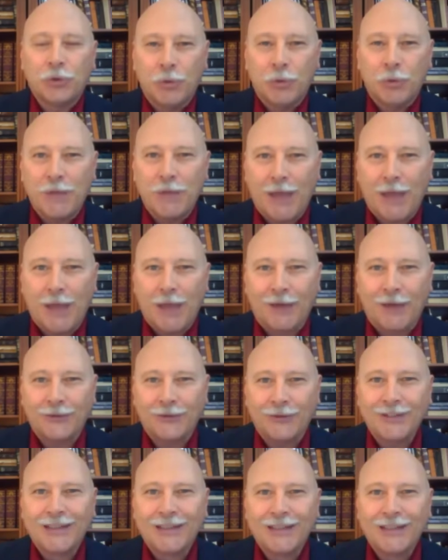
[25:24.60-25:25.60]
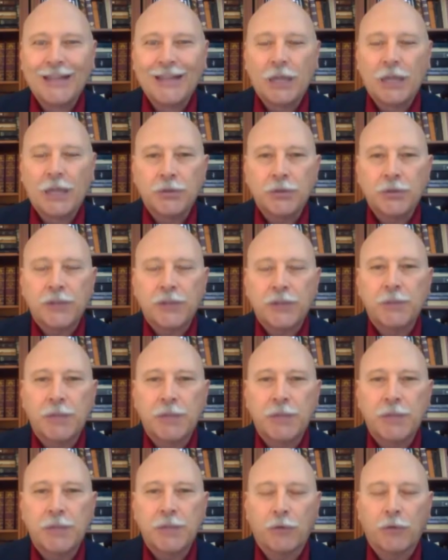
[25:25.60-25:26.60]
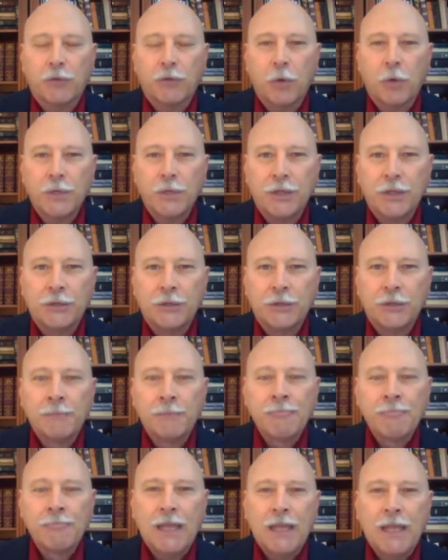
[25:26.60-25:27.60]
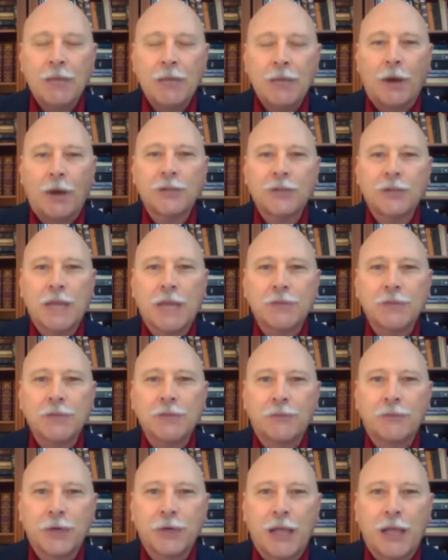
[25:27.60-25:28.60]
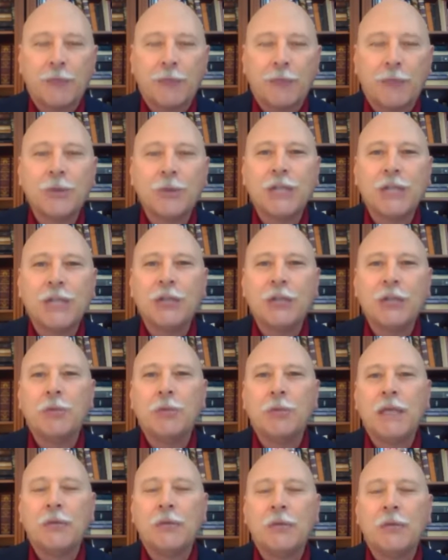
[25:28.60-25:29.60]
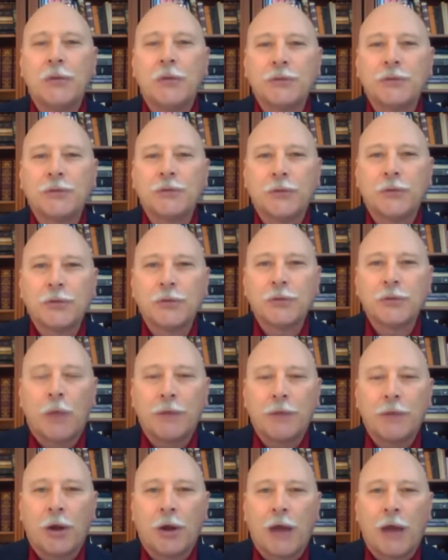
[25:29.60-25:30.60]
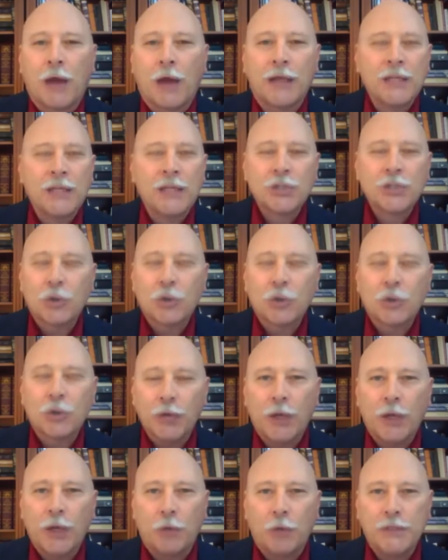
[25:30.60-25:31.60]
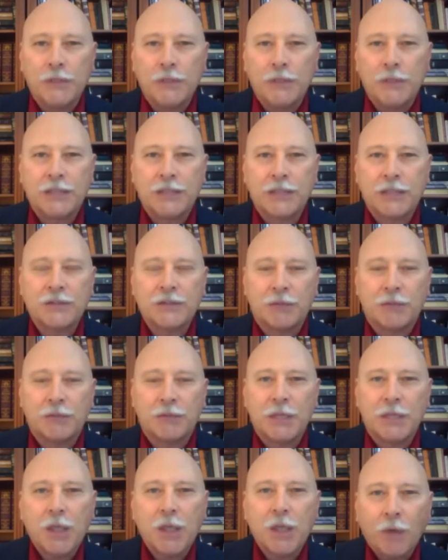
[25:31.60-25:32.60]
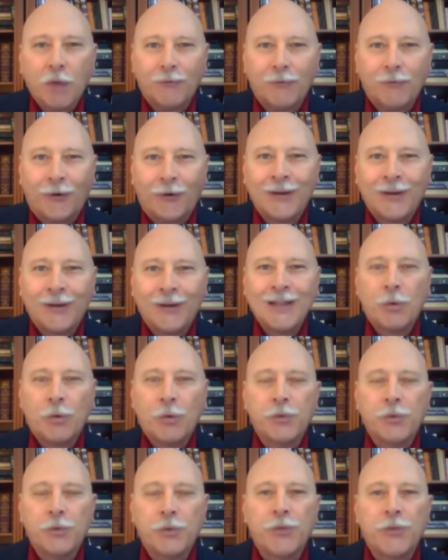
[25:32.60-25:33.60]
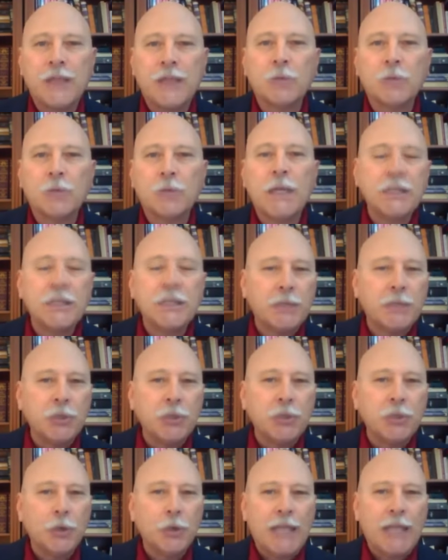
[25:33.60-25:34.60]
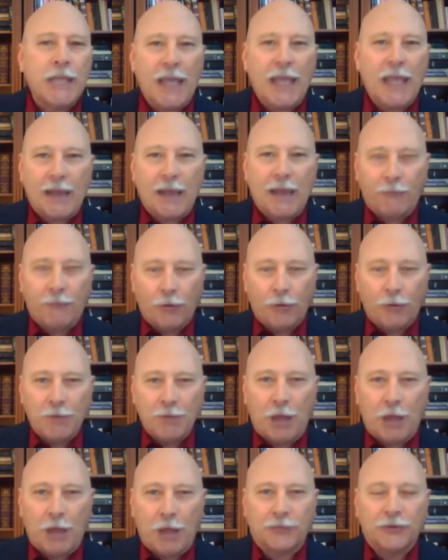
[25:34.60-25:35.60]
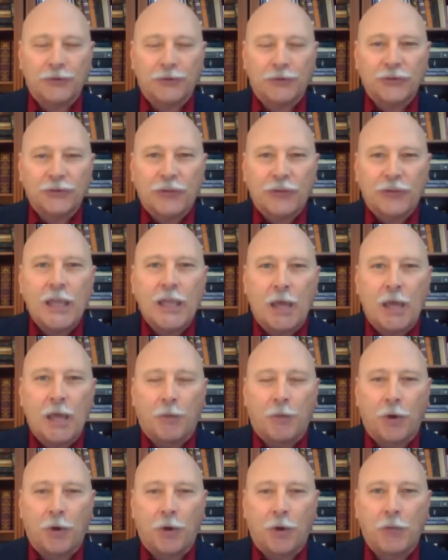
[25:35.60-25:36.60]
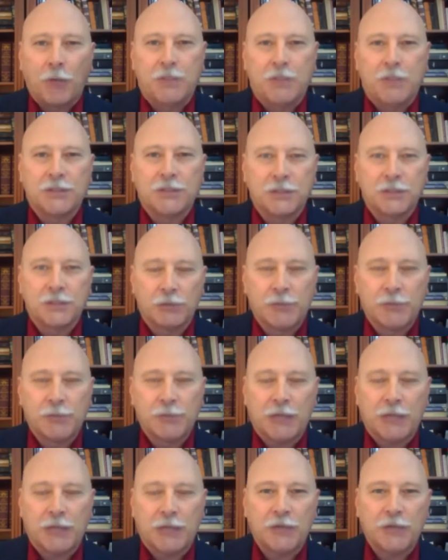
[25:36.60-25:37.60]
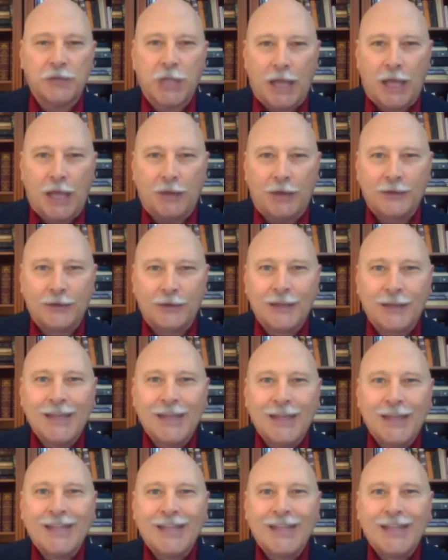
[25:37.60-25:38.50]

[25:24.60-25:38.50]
to be found. And so that's a big part of what we do. Anyway, our time's up for today. Appreciate you being with us for this webinar. I certainly hope these things have been helpful with the things we need to be doing every month to stay up on our business in respect to the cloud,